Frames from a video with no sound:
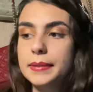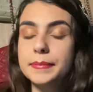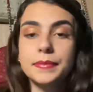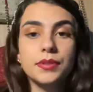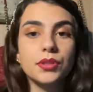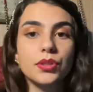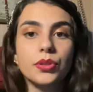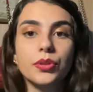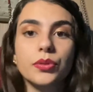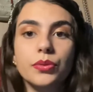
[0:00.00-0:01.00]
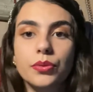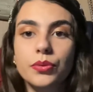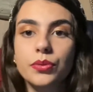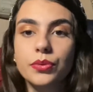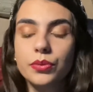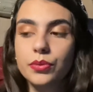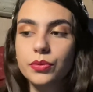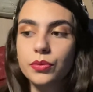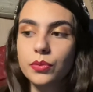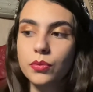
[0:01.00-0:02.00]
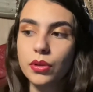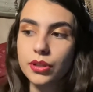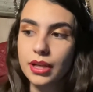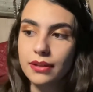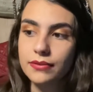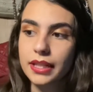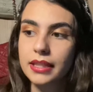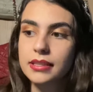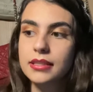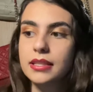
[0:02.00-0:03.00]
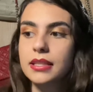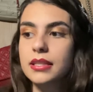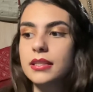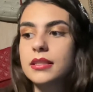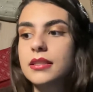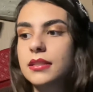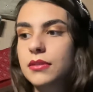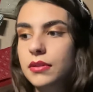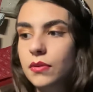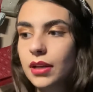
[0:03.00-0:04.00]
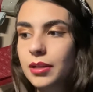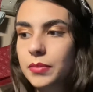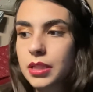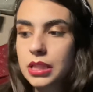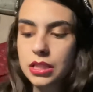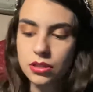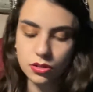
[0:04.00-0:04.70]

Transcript: So what you have next is the requirements.